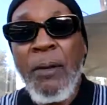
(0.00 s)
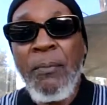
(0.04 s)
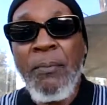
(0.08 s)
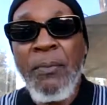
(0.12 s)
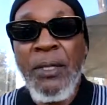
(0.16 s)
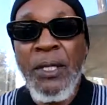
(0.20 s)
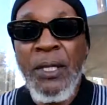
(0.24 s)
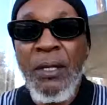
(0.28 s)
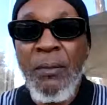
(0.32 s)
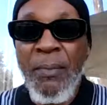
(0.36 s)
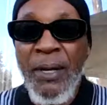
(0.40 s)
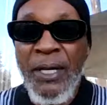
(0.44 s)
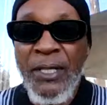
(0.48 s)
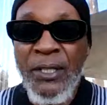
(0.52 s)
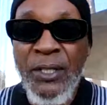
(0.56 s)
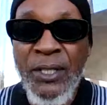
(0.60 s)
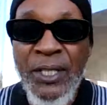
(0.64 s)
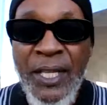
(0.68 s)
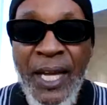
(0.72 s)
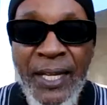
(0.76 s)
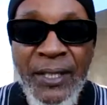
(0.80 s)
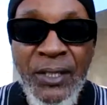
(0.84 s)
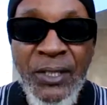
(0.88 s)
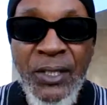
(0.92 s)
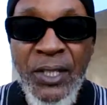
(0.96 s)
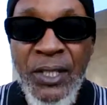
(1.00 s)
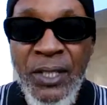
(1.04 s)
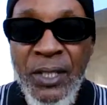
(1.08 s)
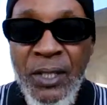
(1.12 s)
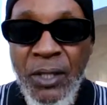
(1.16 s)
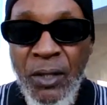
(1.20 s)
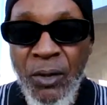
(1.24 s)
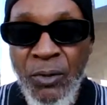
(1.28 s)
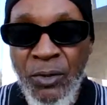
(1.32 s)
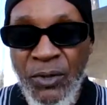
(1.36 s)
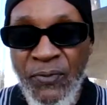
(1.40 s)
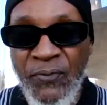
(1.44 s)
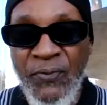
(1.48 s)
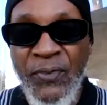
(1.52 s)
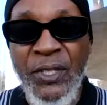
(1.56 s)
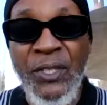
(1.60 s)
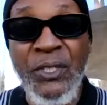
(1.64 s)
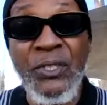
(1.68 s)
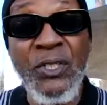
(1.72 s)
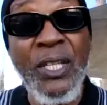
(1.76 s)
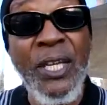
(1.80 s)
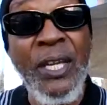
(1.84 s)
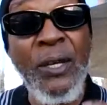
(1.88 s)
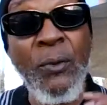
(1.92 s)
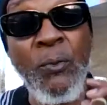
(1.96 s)
Me and my 19
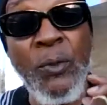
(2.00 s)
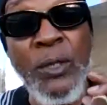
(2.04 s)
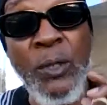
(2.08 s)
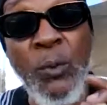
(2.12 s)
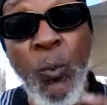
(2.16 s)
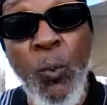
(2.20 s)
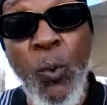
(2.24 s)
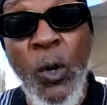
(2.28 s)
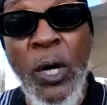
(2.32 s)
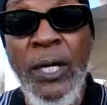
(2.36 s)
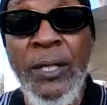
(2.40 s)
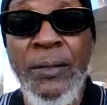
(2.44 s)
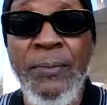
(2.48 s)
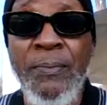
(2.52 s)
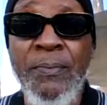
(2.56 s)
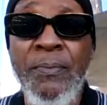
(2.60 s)
co-defendants, and we won.